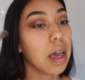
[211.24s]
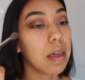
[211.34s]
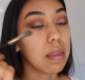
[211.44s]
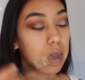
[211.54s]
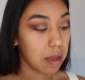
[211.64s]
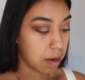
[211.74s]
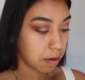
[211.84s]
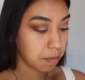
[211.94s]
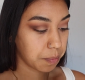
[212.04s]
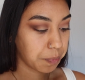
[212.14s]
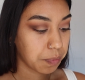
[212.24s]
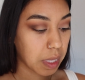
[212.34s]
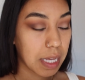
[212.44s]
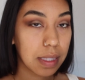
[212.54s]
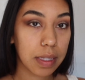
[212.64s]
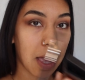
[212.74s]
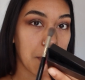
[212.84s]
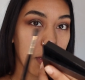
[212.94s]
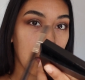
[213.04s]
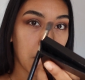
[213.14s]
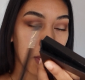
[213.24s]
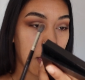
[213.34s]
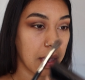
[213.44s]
And then tapping away the